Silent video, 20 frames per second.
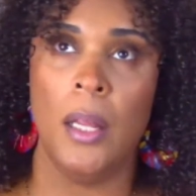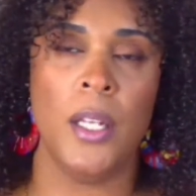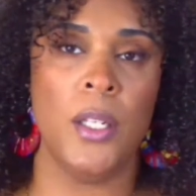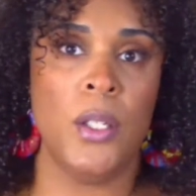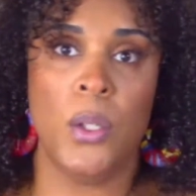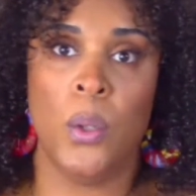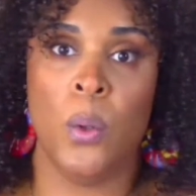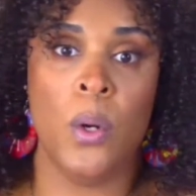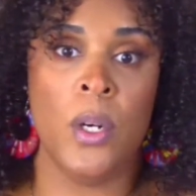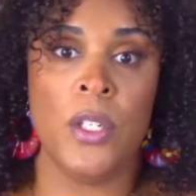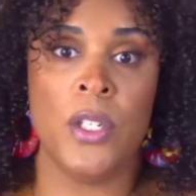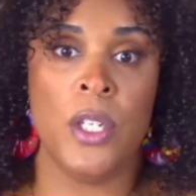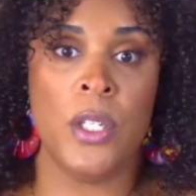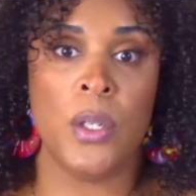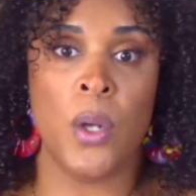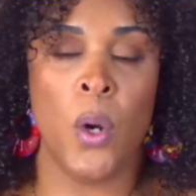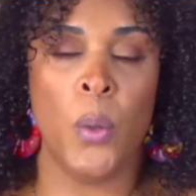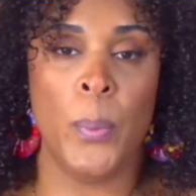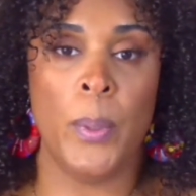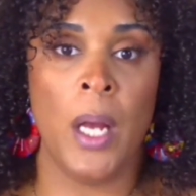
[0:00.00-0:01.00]
the doors
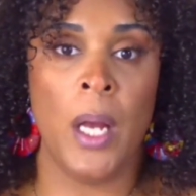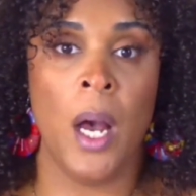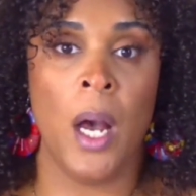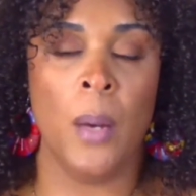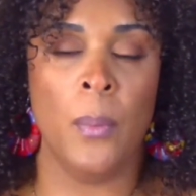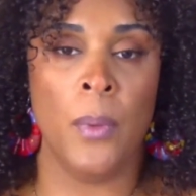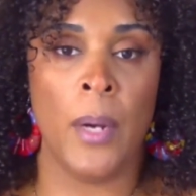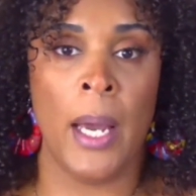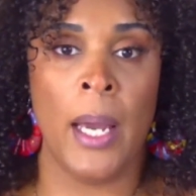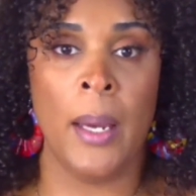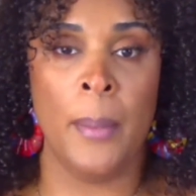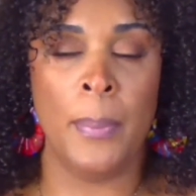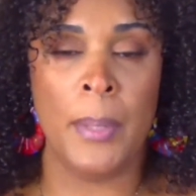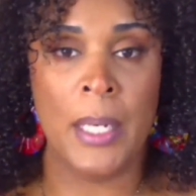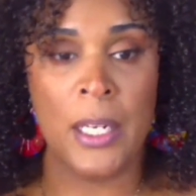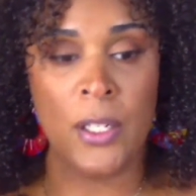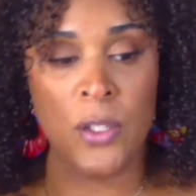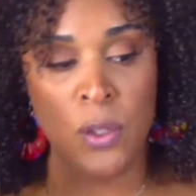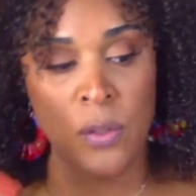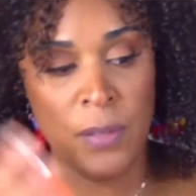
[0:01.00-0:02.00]
just open up, right? And
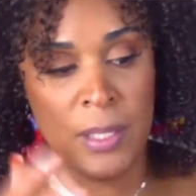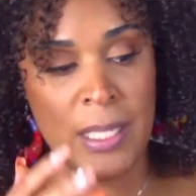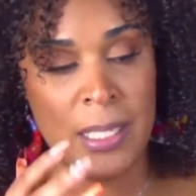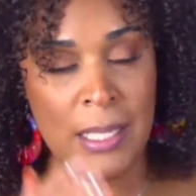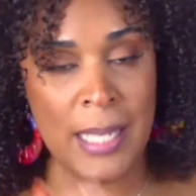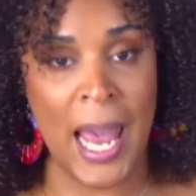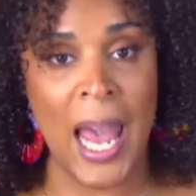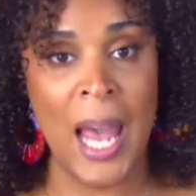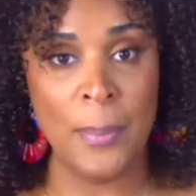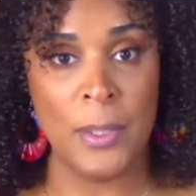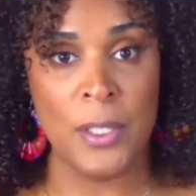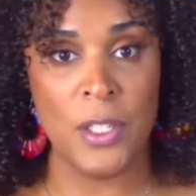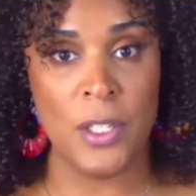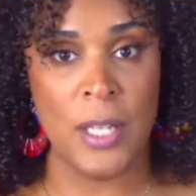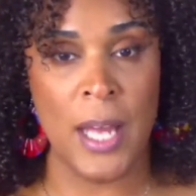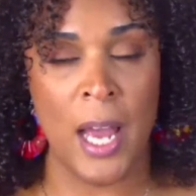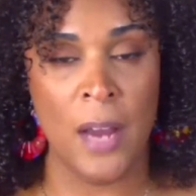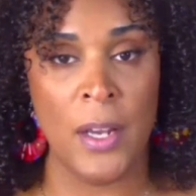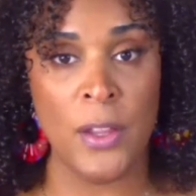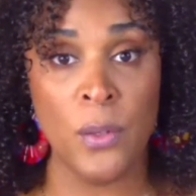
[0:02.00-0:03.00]
because you've
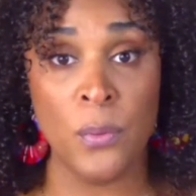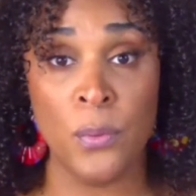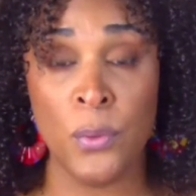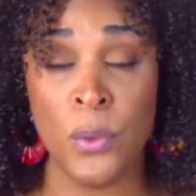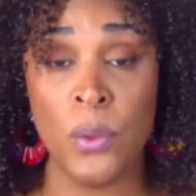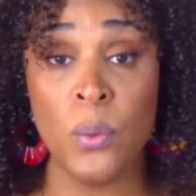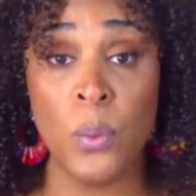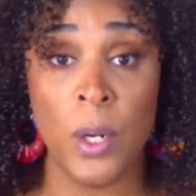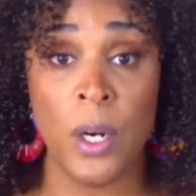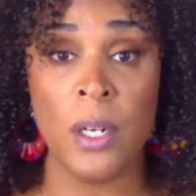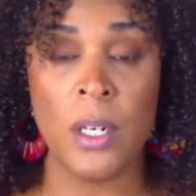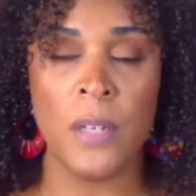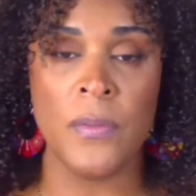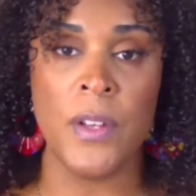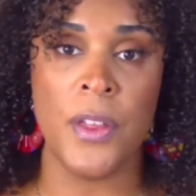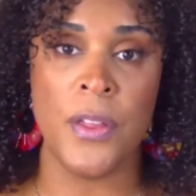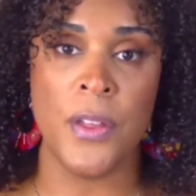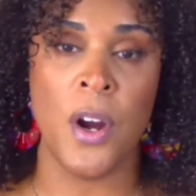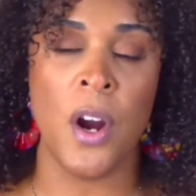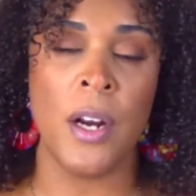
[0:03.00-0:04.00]
established that, right? The root word
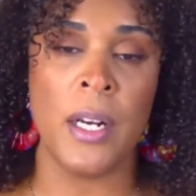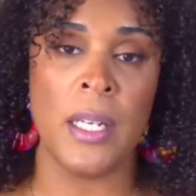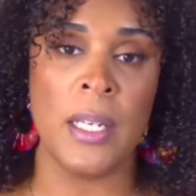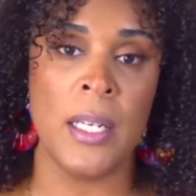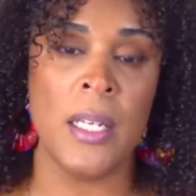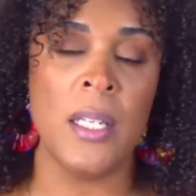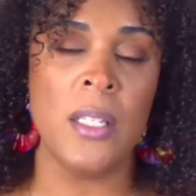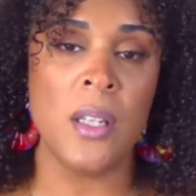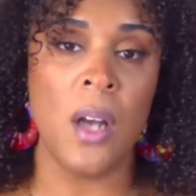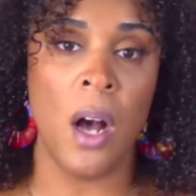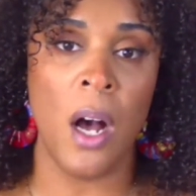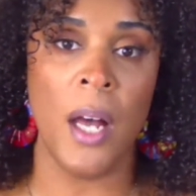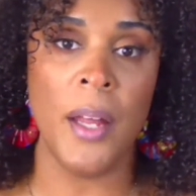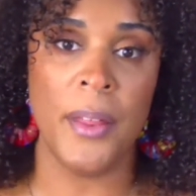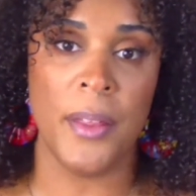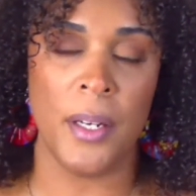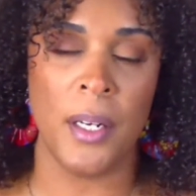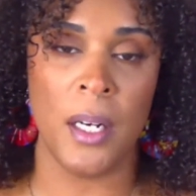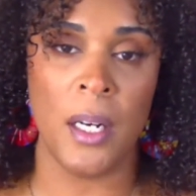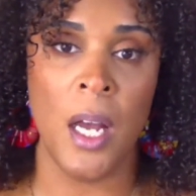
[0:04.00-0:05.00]
of authority is
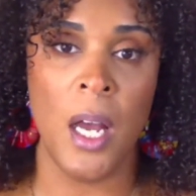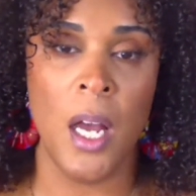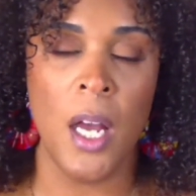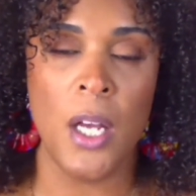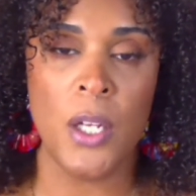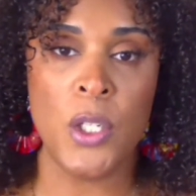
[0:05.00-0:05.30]
author.